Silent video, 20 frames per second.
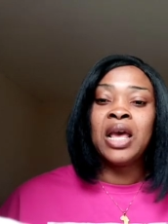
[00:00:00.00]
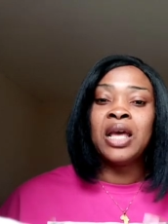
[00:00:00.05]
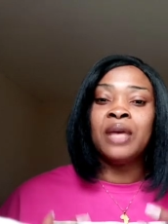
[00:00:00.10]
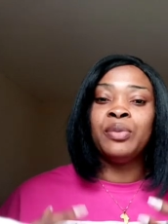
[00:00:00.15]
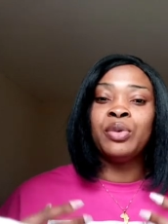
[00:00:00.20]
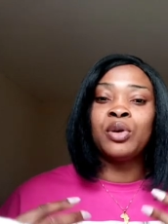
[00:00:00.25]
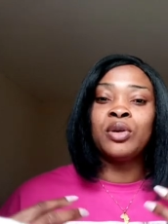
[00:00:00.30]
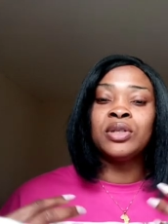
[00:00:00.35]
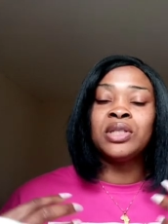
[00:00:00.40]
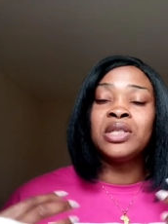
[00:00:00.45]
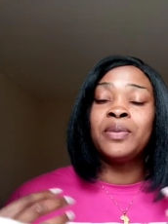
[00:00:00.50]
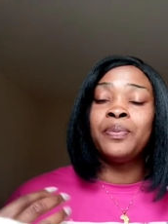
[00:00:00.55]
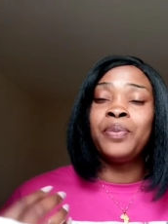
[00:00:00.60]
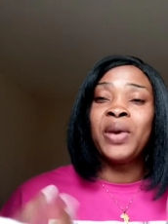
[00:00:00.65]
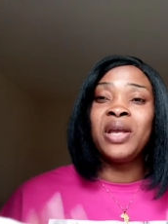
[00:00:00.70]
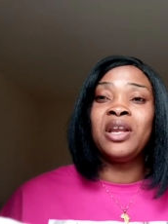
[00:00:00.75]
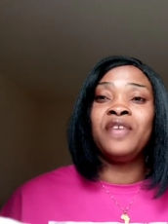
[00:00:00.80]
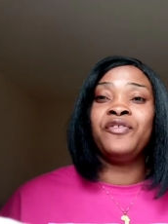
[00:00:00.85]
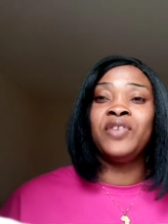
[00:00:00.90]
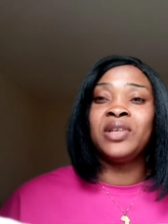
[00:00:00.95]
Because the
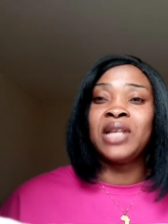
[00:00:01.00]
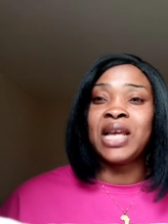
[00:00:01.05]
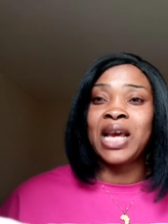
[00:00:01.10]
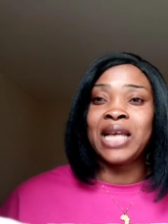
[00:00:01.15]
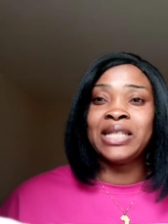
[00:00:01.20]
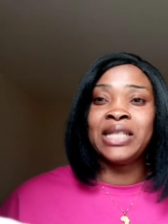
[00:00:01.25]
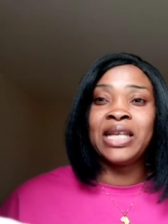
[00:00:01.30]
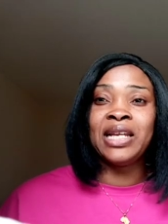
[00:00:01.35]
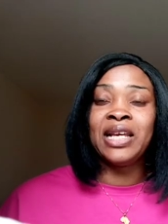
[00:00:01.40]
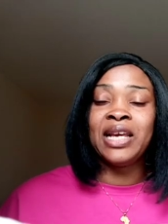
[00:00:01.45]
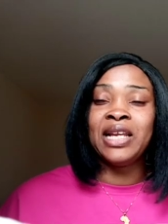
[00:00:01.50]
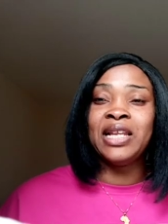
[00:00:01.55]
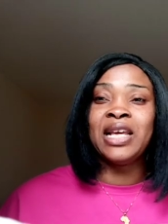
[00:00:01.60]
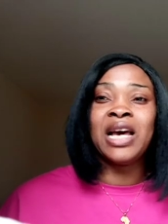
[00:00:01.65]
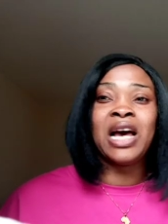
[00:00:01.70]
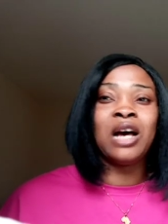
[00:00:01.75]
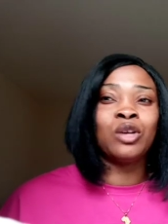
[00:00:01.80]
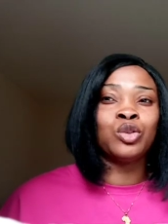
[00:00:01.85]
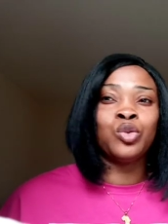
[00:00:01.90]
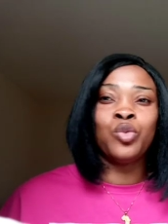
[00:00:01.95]
benefit, like I said earlier,
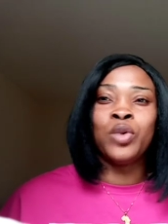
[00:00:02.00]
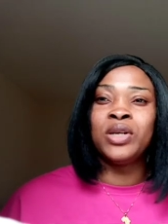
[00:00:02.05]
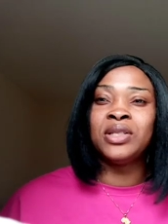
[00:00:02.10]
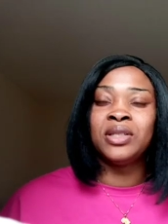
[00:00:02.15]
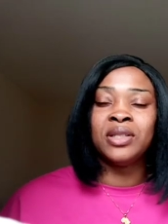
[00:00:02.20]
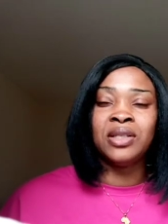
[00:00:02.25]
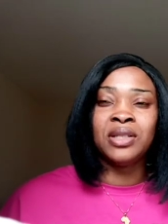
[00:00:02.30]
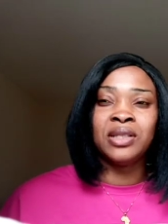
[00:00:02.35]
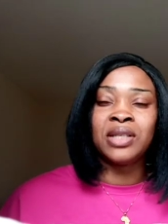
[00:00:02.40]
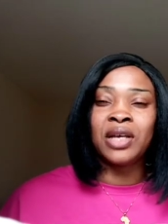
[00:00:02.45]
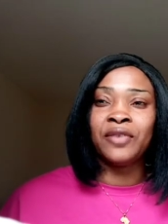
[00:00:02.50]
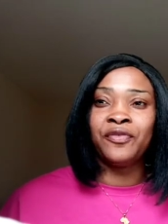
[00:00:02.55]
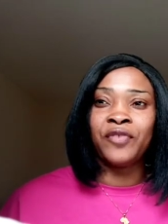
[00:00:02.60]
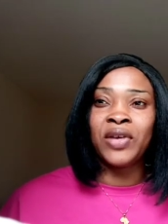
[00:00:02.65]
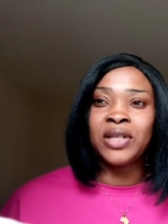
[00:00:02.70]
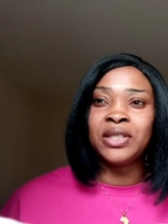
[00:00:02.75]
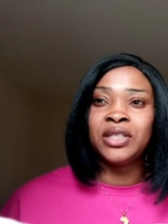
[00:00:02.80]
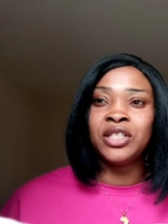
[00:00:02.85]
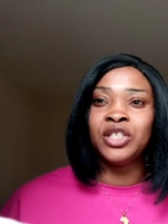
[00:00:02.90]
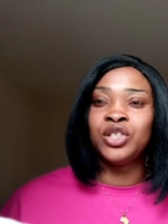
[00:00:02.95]
outweighs the
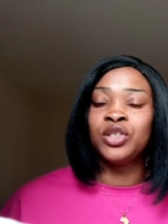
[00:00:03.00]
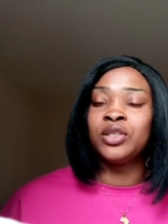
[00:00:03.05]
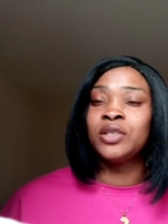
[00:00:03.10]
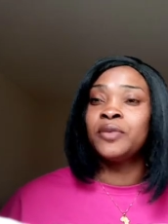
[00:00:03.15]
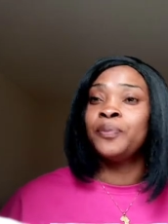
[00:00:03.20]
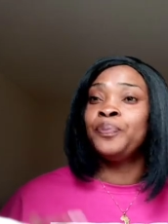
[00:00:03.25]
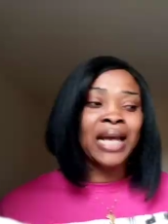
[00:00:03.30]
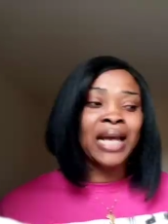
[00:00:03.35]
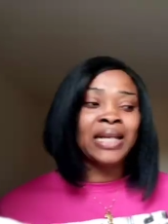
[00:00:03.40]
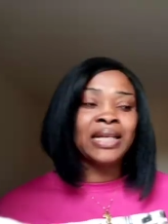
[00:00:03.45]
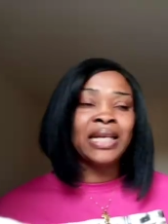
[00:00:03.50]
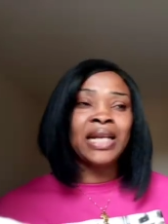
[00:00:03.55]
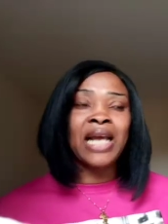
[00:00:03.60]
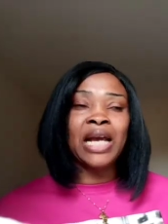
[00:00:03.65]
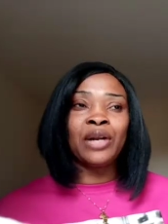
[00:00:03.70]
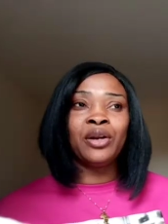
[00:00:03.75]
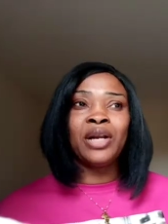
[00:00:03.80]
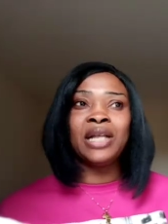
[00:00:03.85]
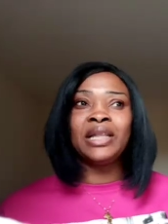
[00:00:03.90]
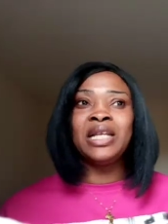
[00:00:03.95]
disadvantages. And then
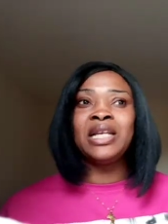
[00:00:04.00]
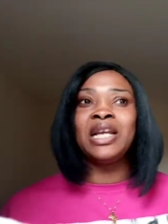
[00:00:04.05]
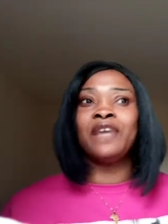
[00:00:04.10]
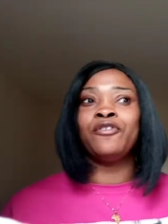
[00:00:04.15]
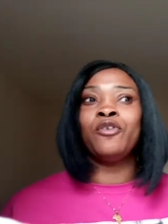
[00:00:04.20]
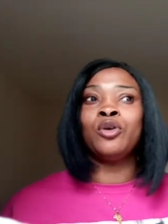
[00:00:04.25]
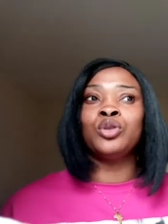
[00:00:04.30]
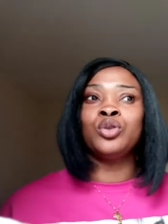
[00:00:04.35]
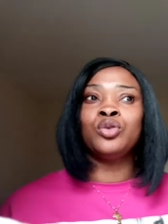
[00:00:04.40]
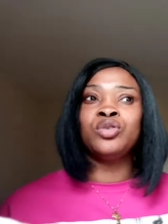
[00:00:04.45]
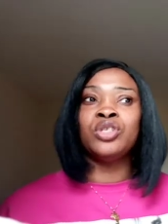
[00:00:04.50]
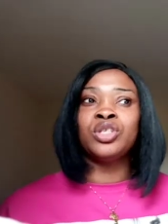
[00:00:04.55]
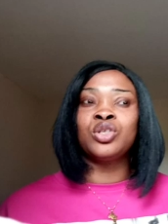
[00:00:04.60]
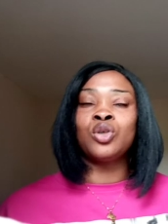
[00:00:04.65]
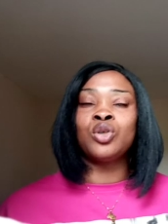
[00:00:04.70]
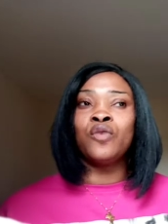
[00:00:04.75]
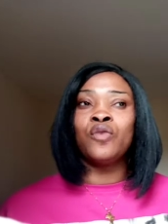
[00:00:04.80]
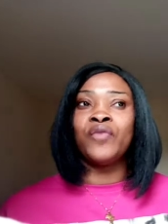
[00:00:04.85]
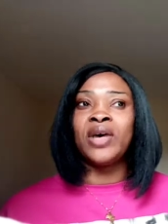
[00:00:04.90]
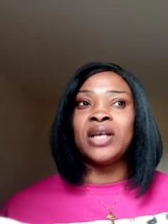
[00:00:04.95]
another thing I've also
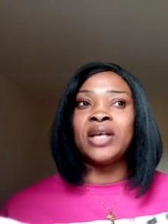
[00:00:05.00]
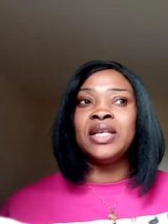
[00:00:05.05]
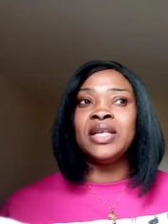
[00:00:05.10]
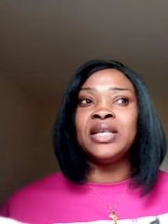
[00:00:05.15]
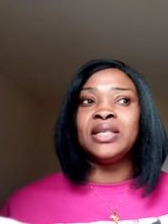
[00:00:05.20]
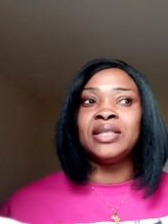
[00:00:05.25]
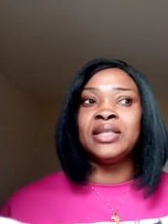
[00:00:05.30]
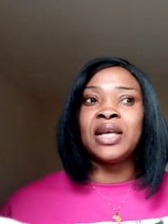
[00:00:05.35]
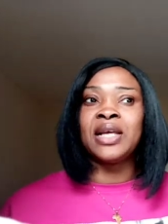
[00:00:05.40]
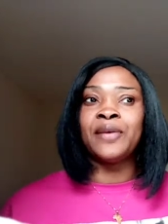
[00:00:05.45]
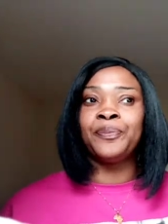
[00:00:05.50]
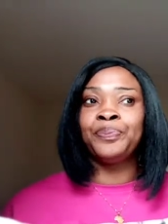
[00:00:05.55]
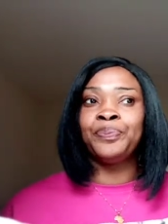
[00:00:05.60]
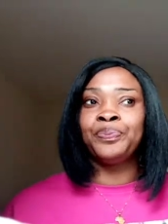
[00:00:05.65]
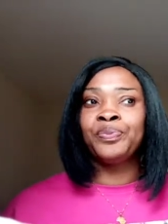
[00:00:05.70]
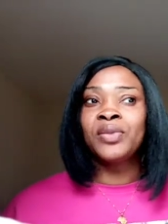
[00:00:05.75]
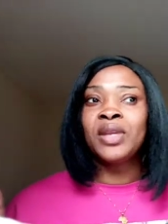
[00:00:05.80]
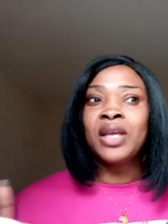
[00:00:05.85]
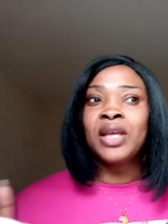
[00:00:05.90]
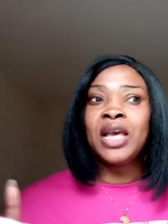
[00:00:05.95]
discovered is that
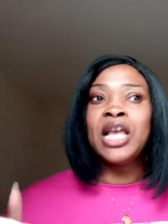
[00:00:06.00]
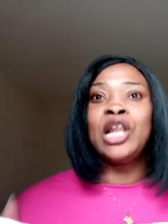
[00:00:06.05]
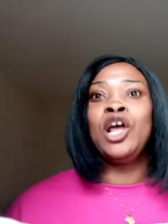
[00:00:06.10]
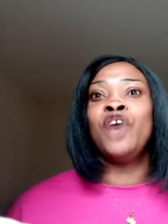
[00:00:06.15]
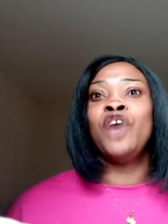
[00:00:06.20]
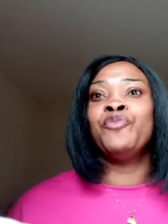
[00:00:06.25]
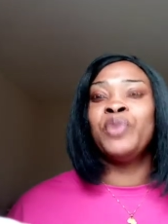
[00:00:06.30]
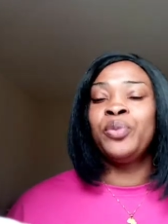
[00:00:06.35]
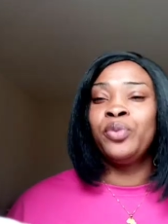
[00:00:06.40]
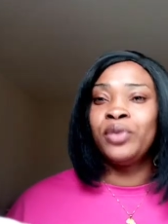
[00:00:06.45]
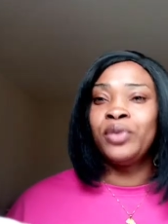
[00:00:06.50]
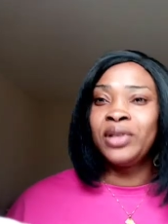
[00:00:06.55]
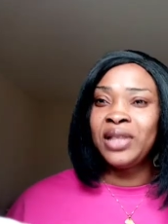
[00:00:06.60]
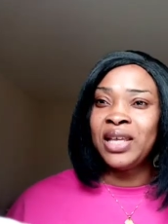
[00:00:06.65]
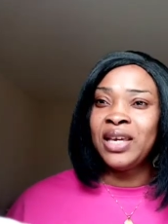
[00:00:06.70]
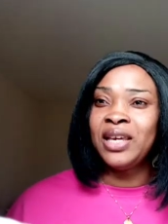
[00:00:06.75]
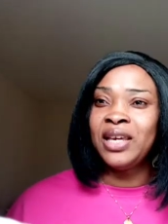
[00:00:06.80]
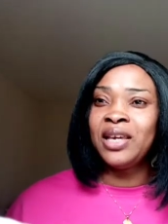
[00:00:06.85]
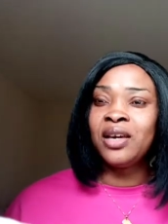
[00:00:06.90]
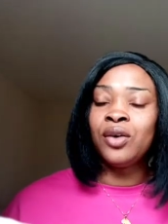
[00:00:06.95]
a lot of people
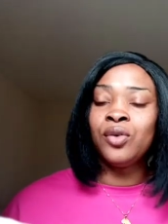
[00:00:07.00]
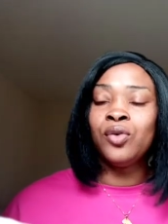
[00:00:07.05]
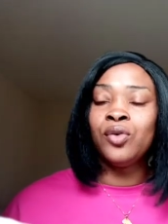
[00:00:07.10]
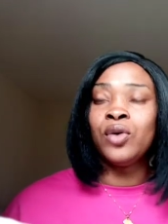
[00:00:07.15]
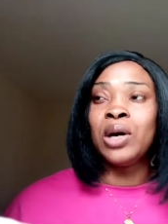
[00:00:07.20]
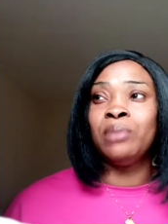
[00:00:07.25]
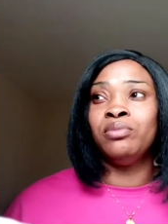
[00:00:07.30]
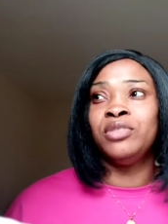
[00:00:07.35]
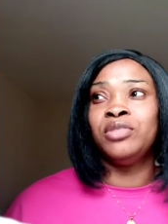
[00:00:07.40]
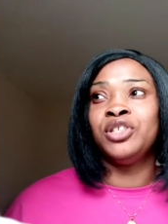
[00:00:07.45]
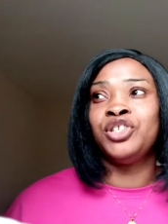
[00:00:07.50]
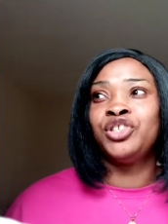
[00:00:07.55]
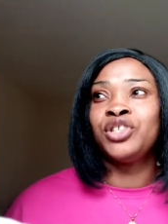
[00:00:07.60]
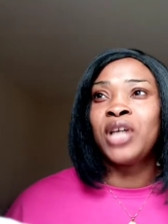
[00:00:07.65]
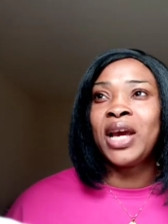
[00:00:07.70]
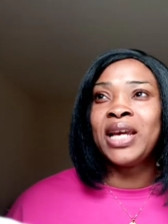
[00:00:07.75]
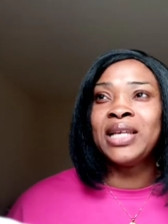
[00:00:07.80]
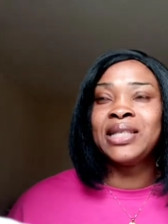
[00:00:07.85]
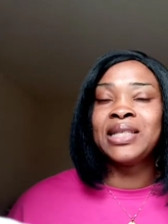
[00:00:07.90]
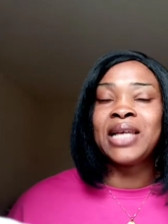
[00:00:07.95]
think, oh, I'm the
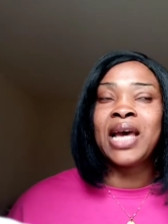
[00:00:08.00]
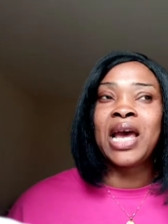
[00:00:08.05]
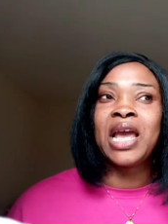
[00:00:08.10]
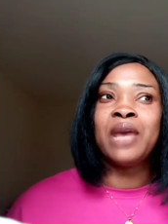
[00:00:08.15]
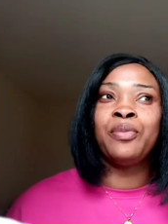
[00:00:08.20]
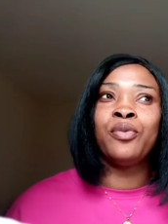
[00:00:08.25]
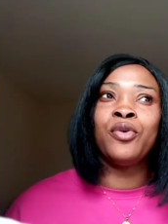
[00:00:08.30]
shy type.